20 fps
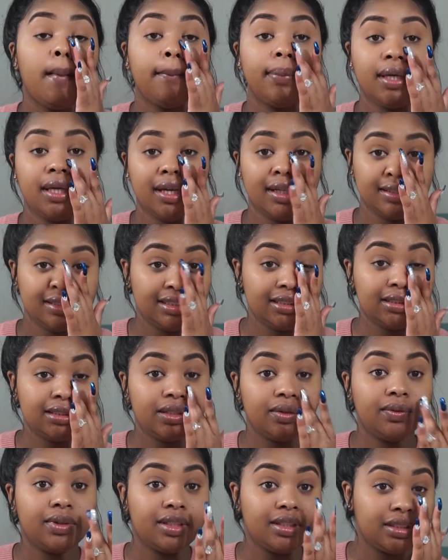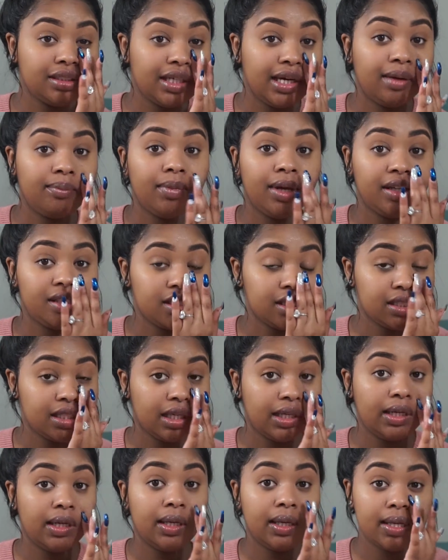Because it's the wintertime, my
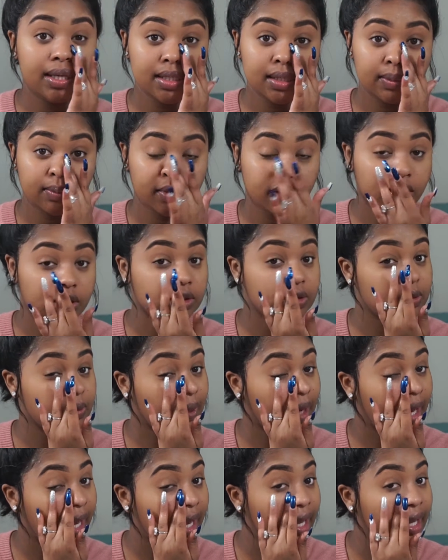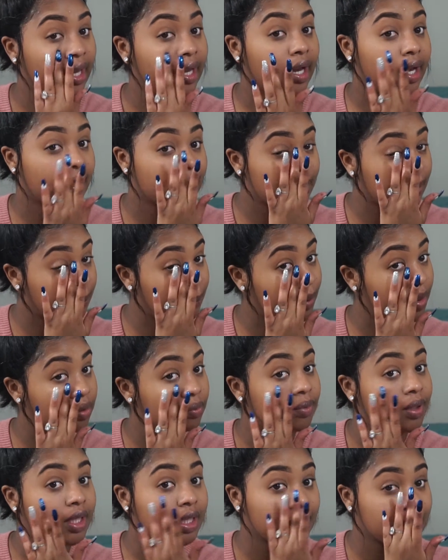skin is more dry at the
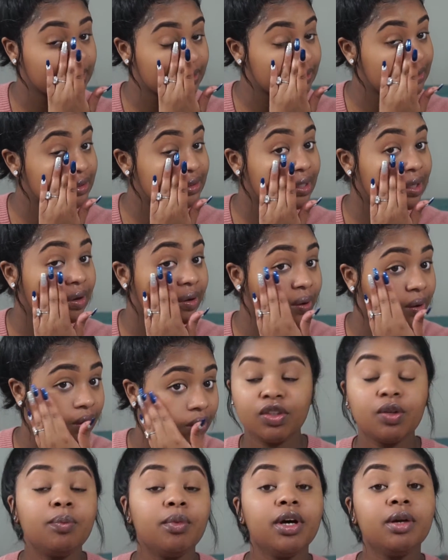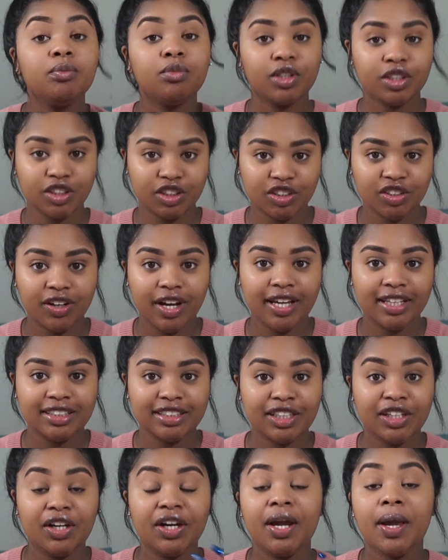moment. So the more
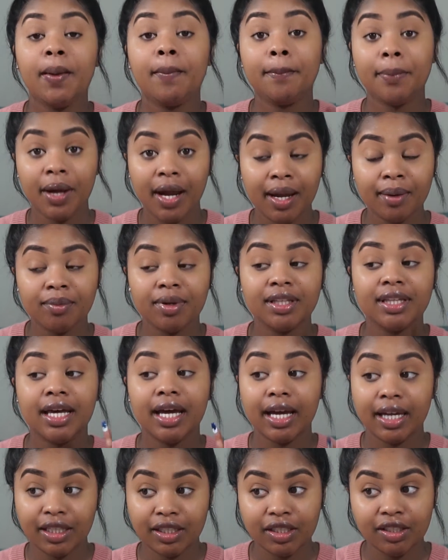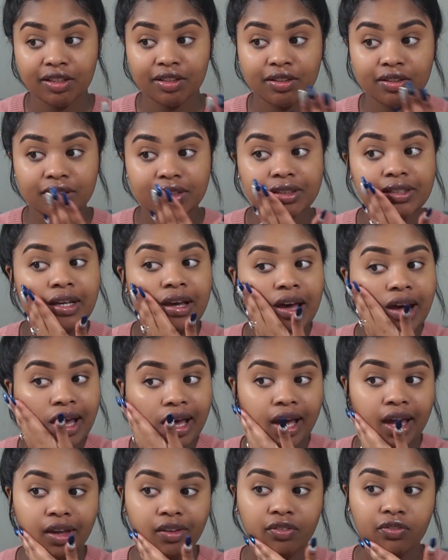moisturizer and primer that I use,
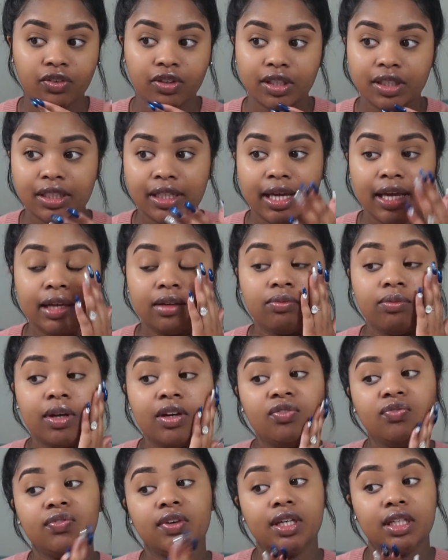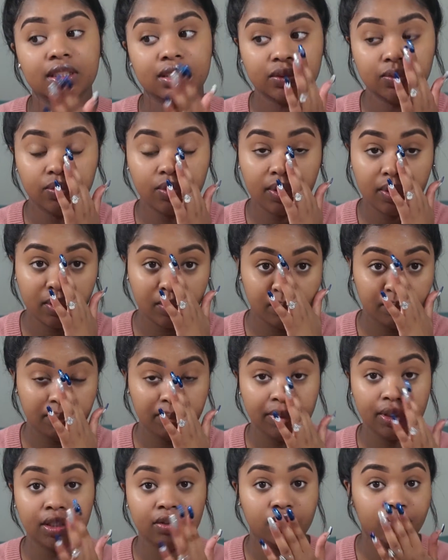I feel like my face won't
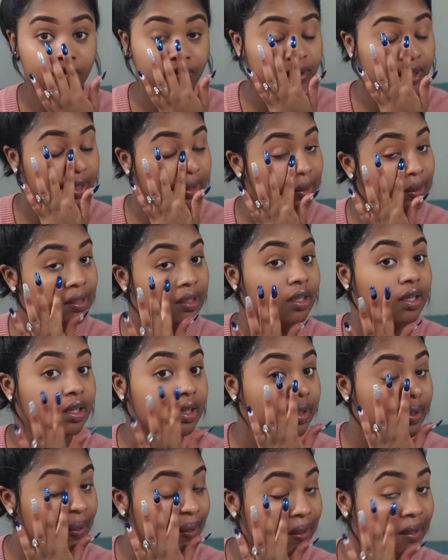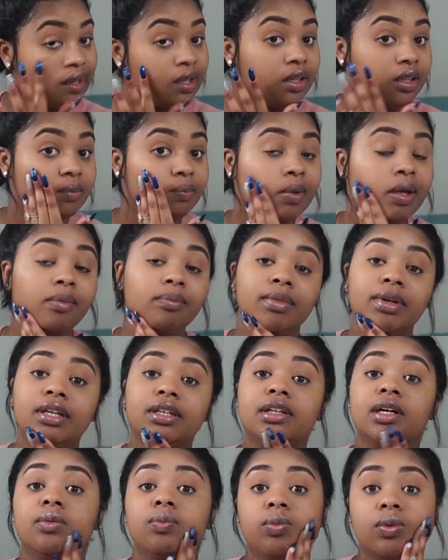be flaky and my
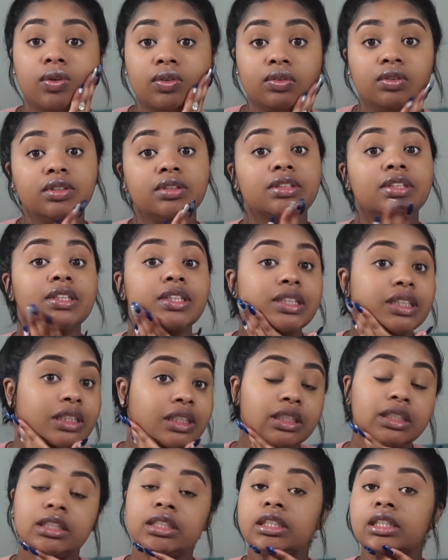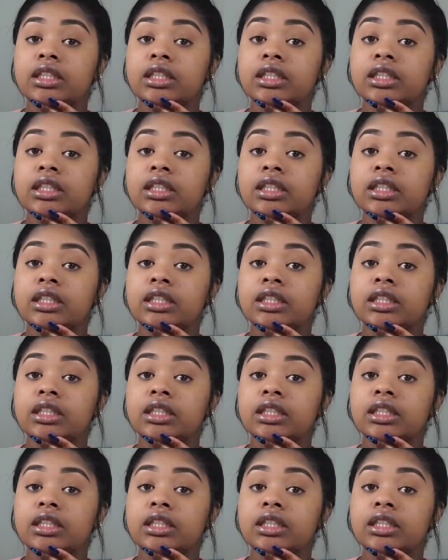makeup won't look